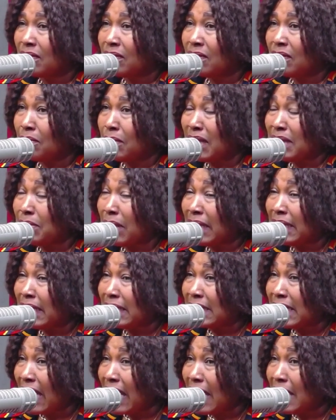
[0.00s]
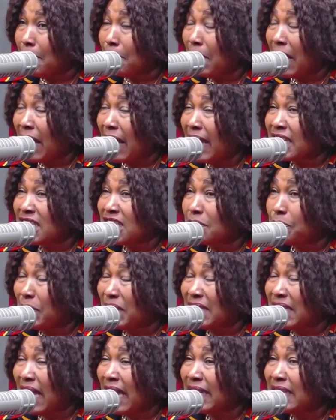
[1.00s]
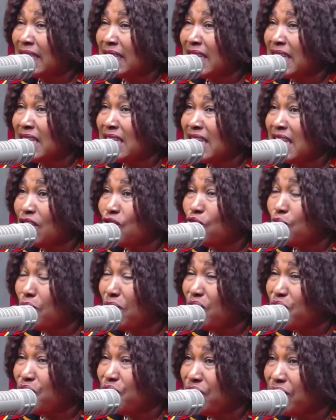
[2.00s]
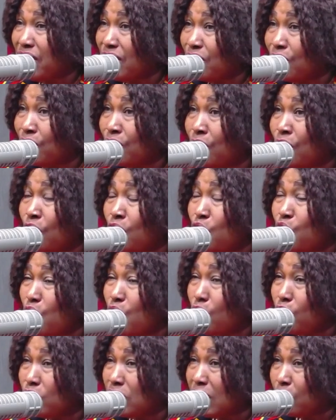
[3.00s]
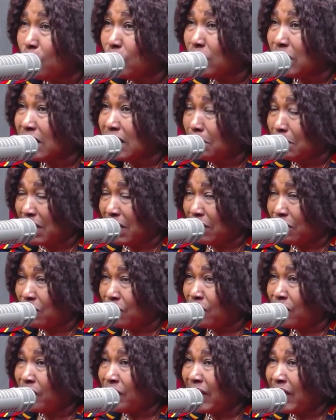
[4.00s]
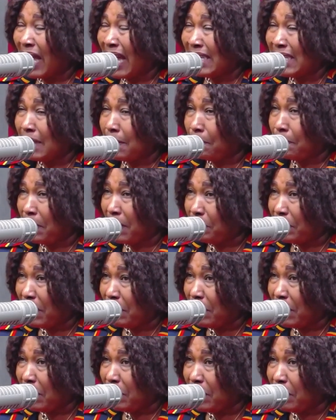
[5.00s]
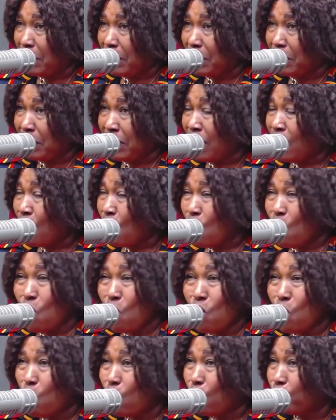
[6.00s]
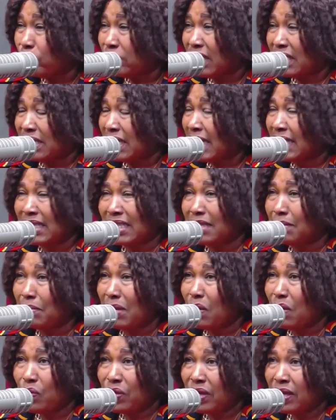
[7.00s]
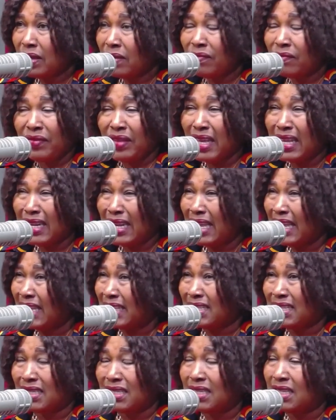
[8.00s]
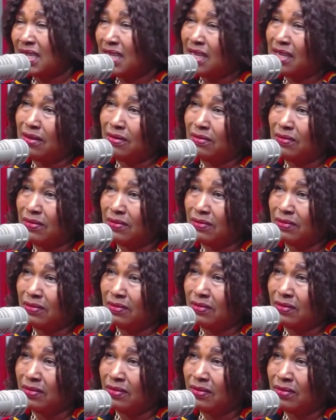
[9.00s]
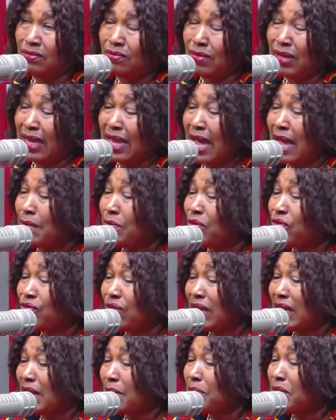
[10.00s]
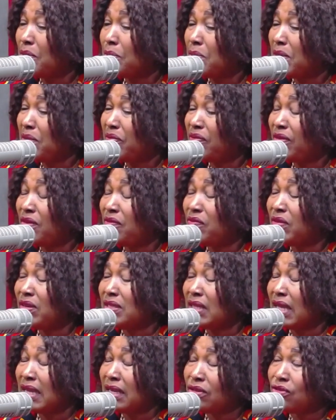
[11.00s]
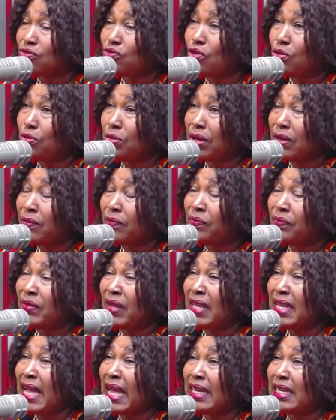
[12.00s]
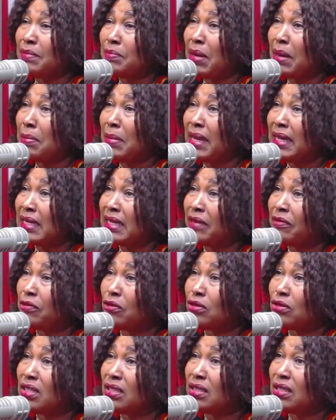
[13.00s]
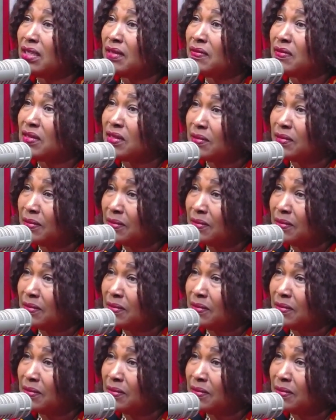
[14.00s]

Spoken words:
But by the time I expect a dear ye no be no one who's a one to man. I ye pepe. Who's a Santa my way and the etiquette. The kind of shana my favorite story. Alibaba and the 40 thieves.